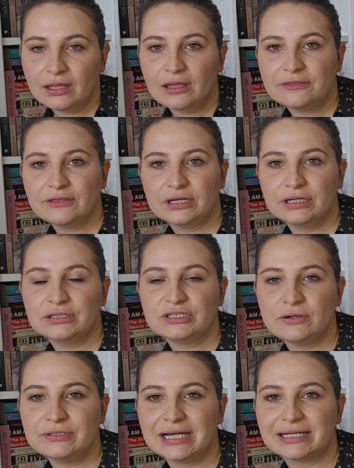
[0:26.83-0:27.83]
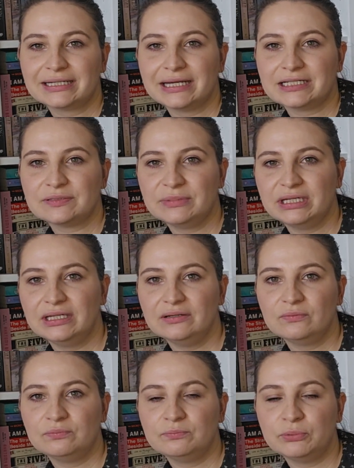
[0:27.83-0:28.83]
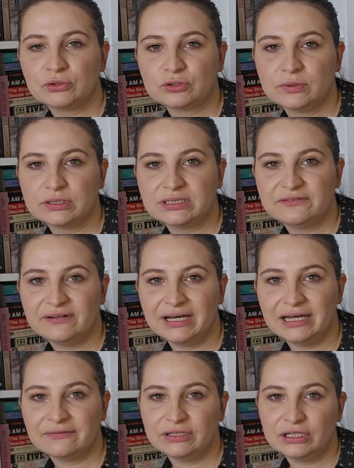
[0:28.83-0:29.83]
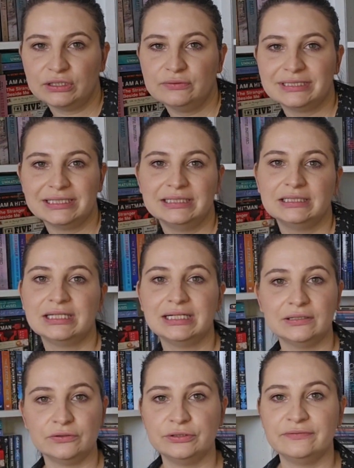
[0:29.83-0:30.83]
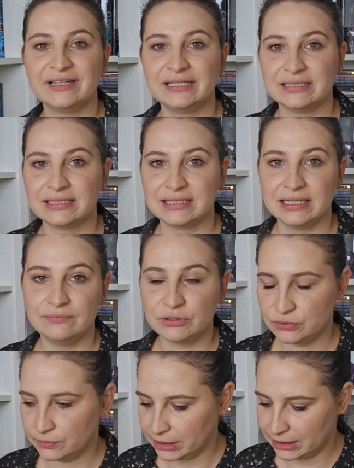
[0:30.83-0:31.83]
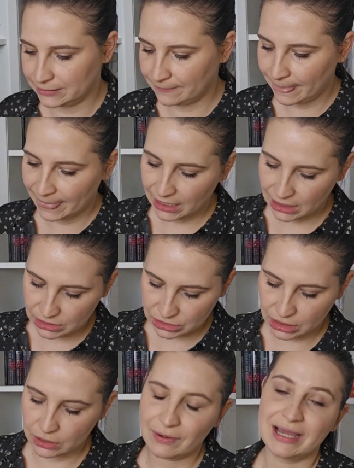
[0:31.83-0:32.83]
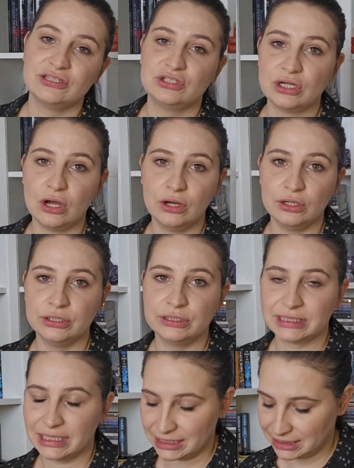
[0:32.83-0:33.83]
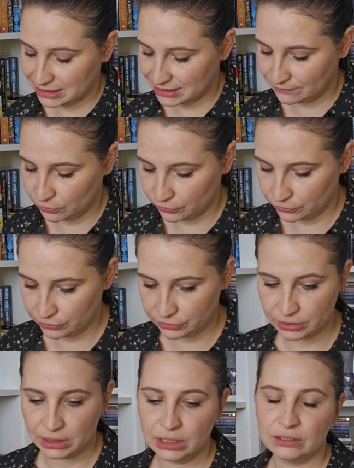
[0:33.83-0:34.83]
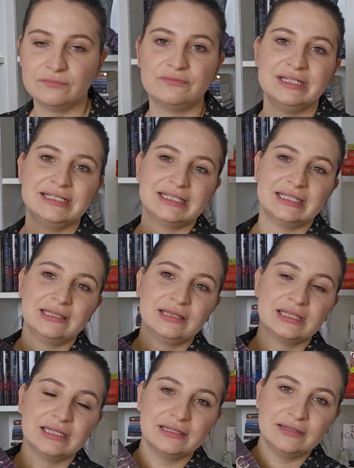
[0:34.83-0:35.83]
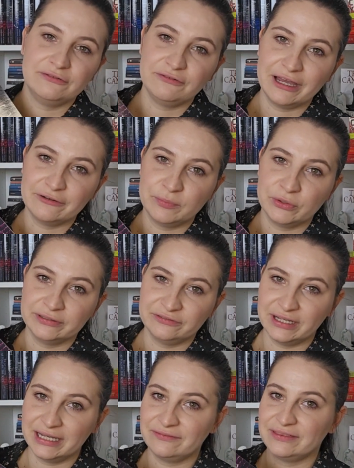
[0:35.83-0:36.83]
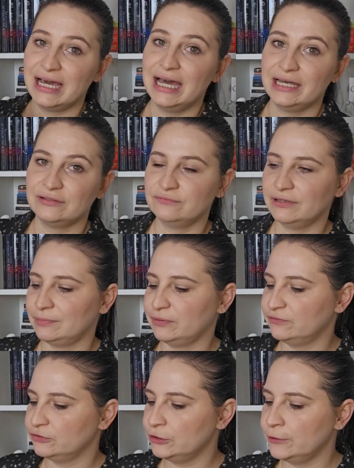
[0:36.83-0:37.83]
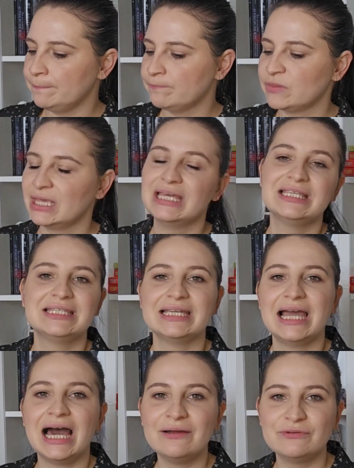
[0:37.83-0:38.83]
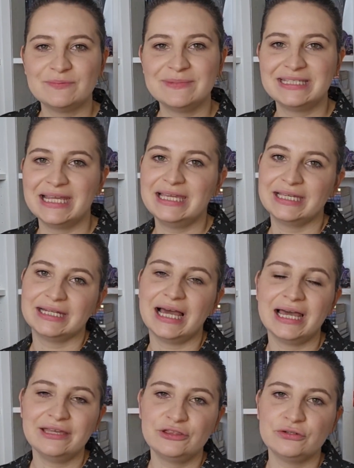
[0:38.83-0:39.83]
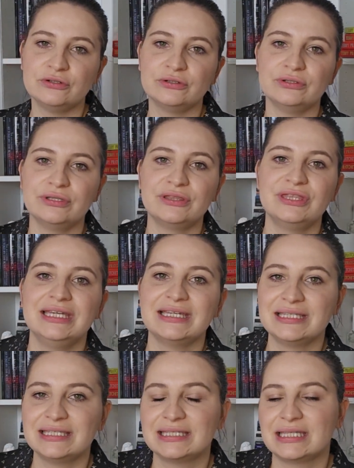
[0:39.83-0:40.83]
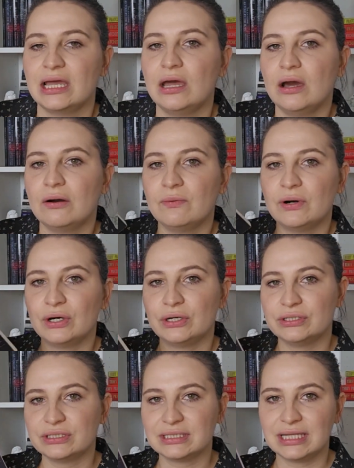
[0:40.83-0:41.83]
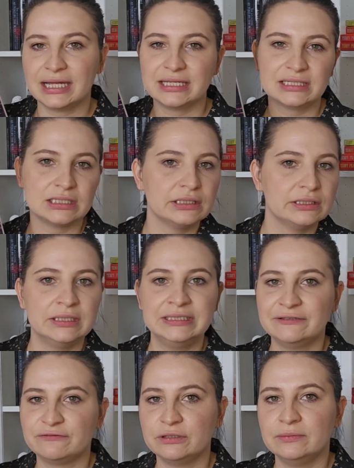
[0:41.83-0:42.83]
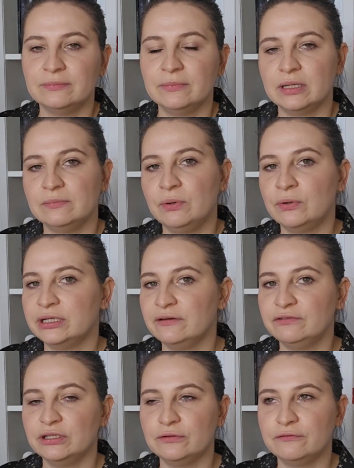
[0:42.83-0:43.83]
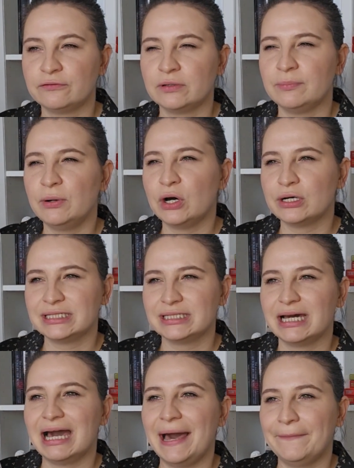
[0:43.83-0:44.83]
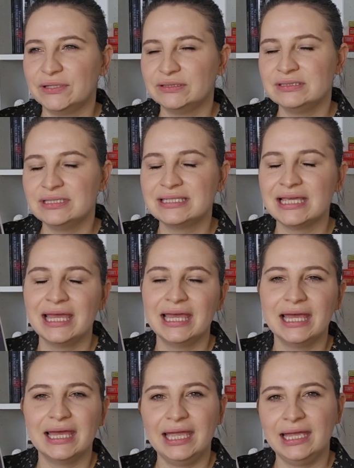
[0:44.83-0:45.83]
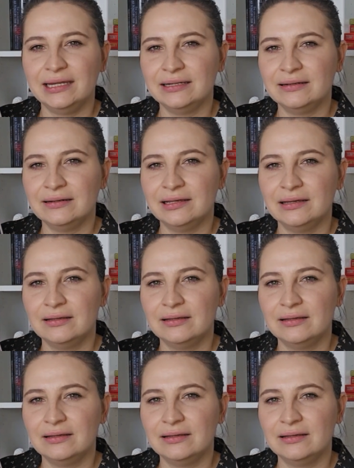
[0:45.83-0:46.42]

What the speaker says: the Zodiac Academy books 1 to 5, including the little novellas in between. So I started this month reading the 5.5 that I hadn't read before. See, I was mistaken. I thought this was like a different point of view for a party that happens in